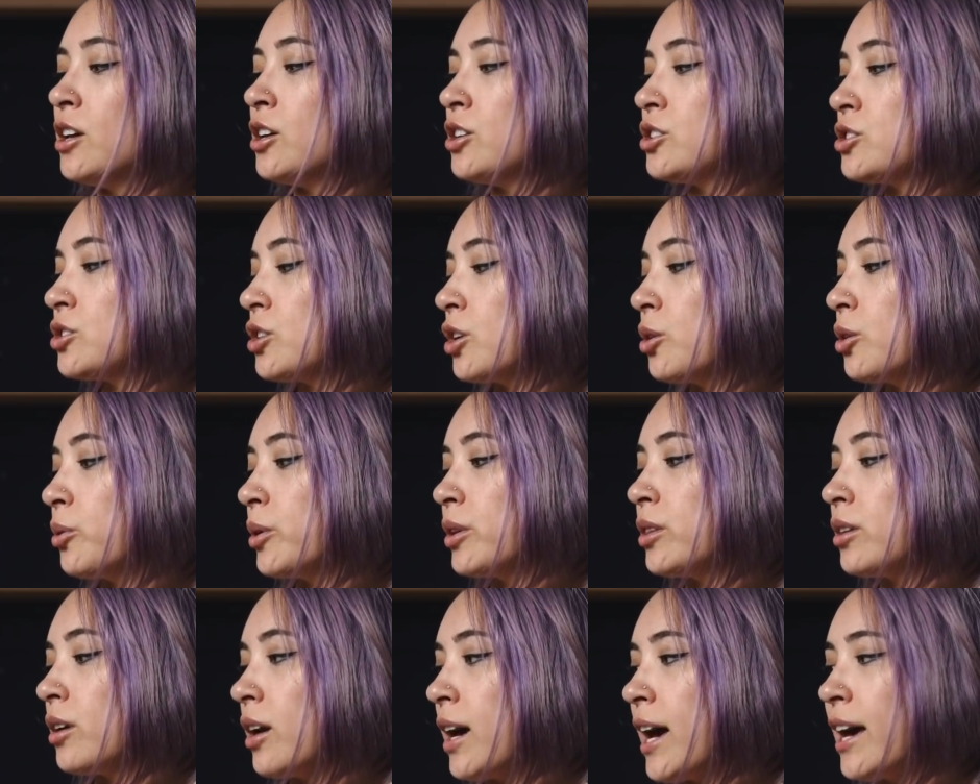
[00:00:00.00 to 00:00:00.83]
So
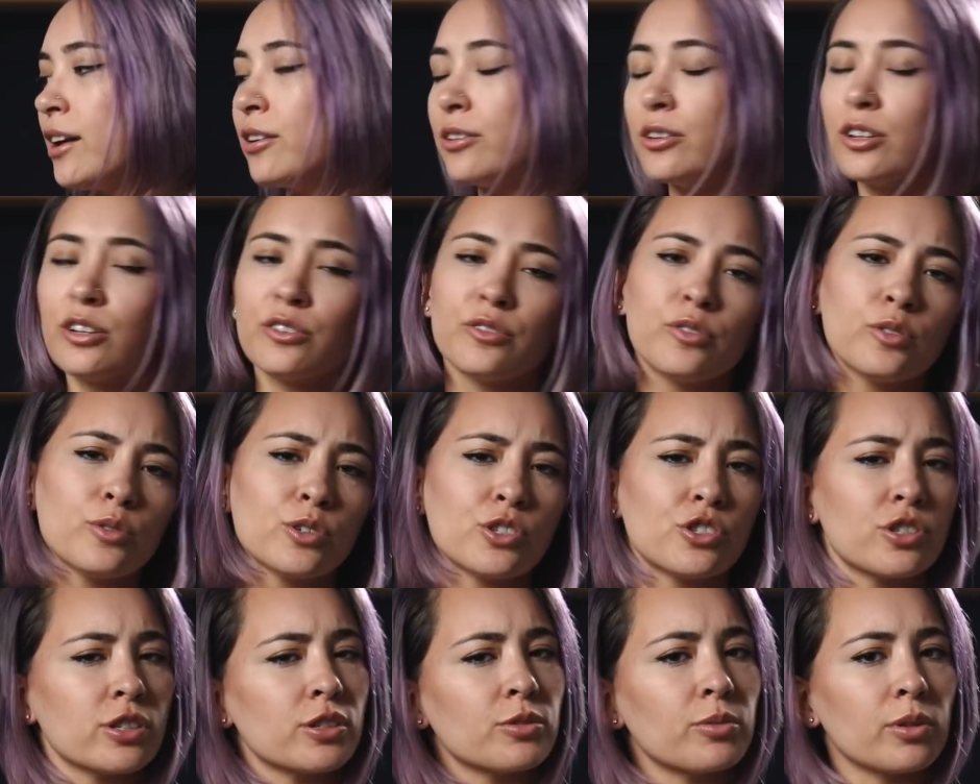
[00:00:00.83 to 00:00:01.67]
with, I don't know if it was
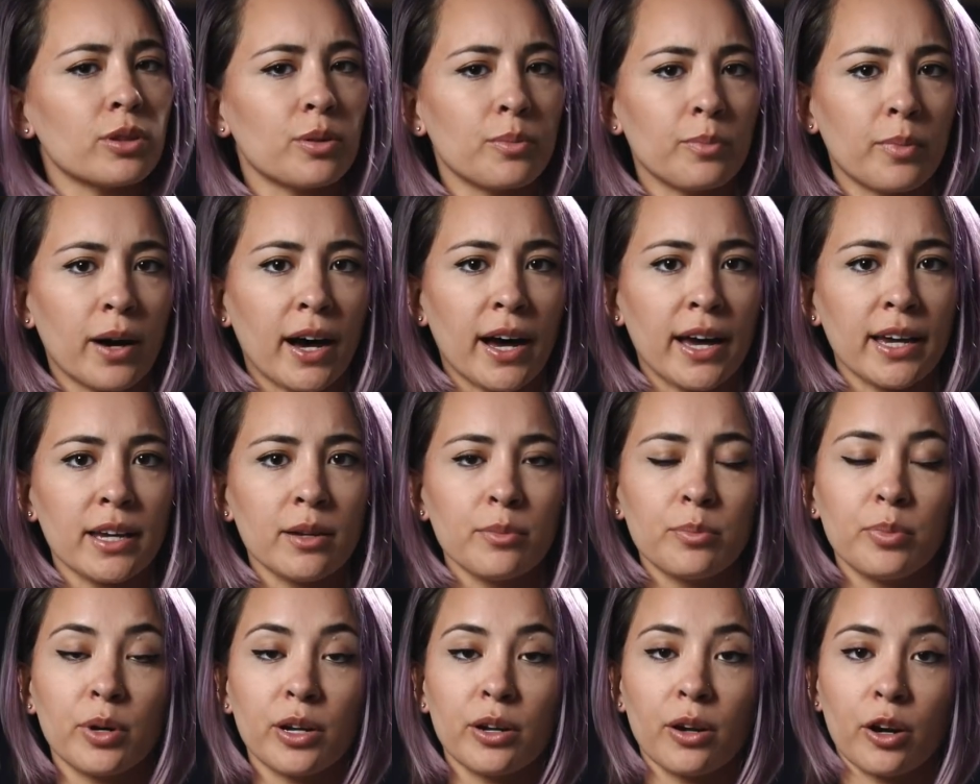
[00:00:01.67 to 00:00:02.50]
just with mine,
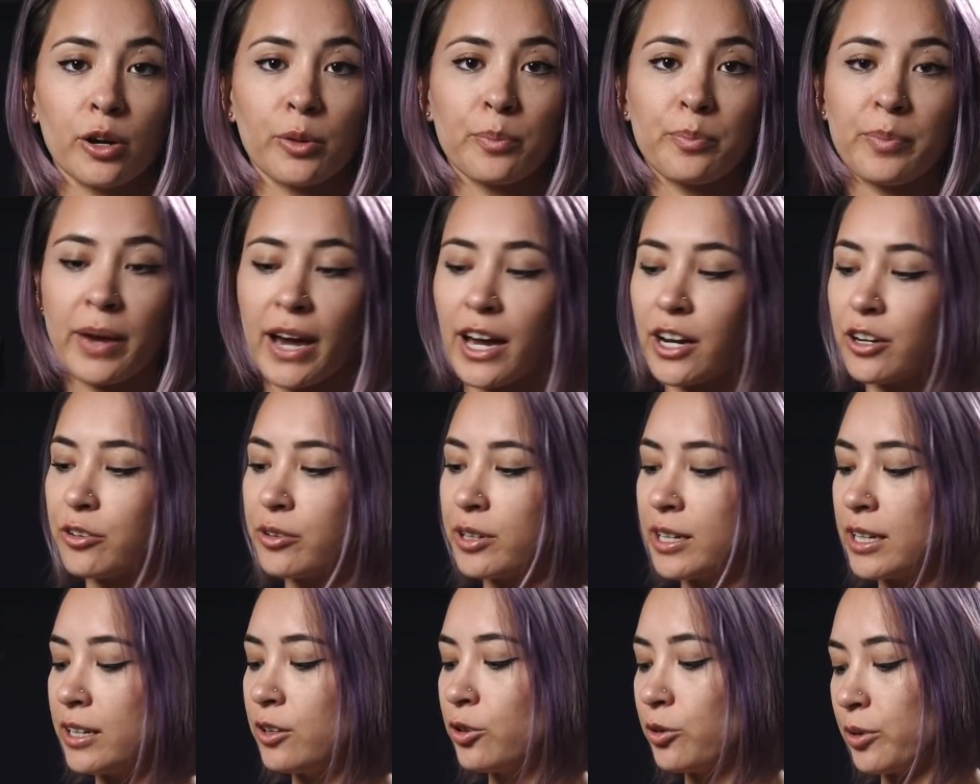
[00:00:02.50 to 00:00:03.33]
but our
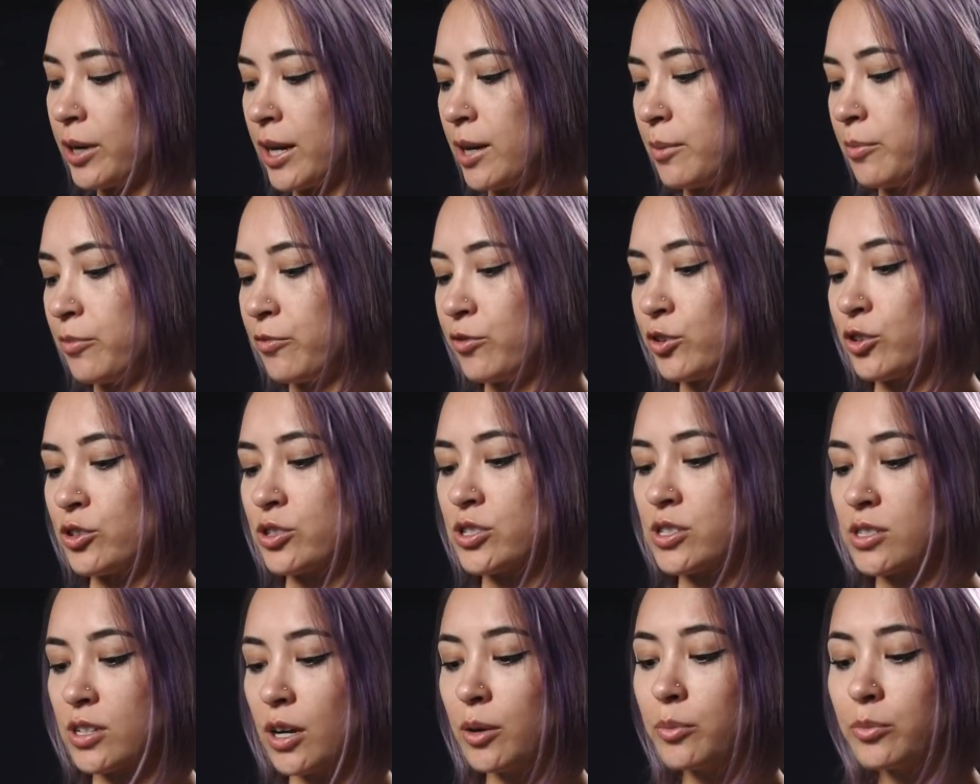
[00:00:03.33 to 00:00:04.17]
battery grip, for
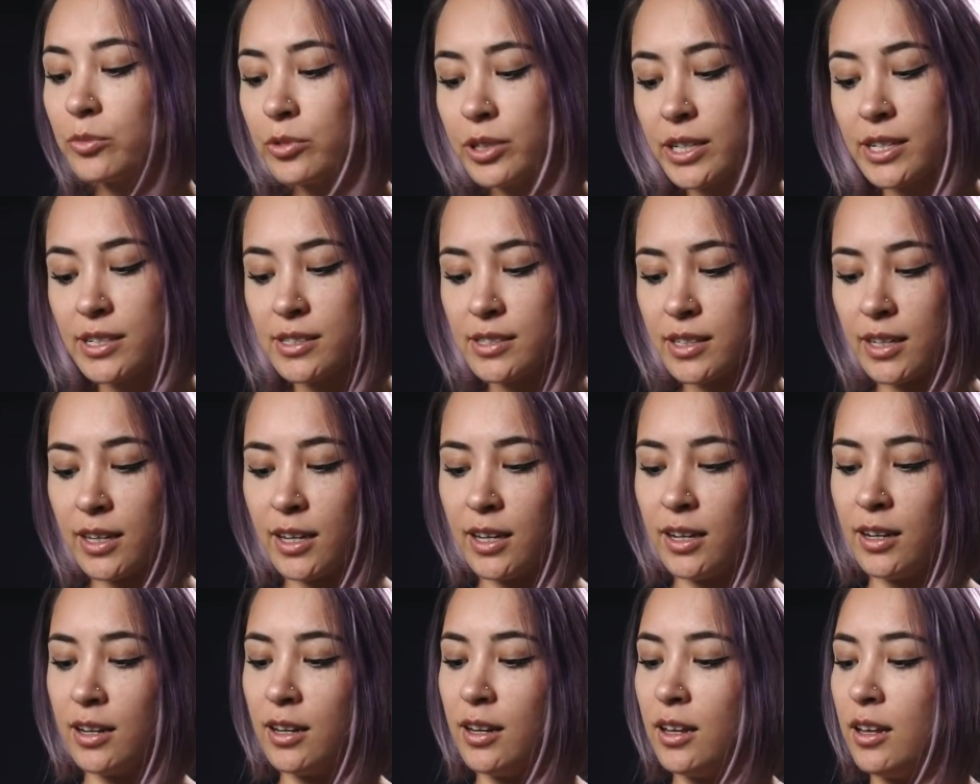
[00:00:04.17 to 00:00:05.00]
some
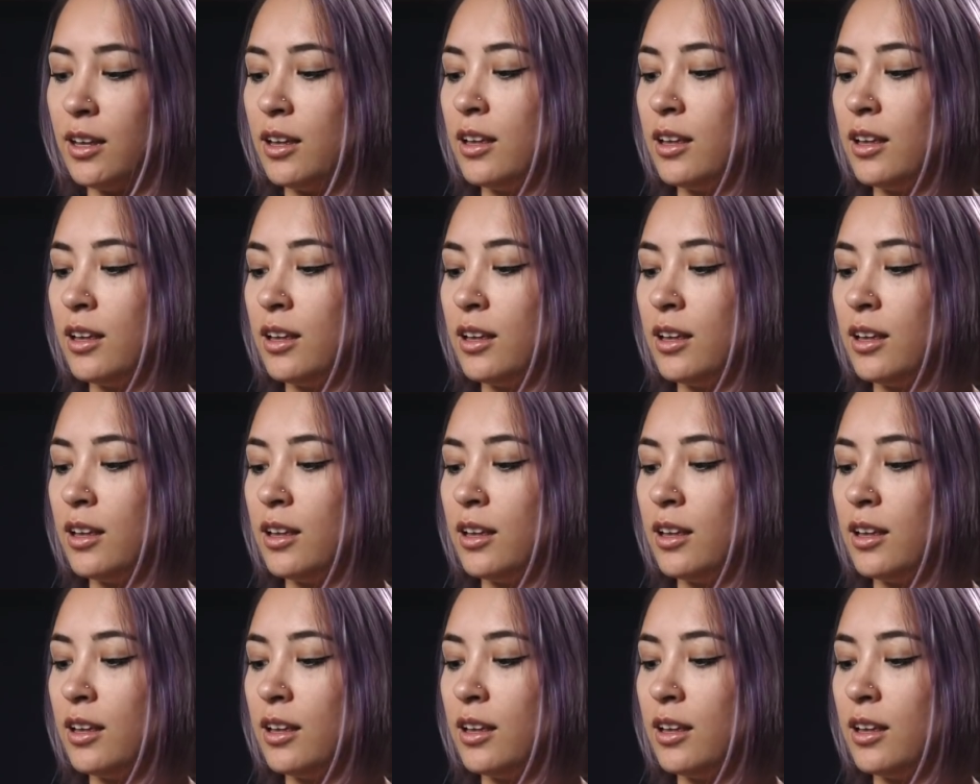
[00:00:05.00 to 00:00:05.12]
reason,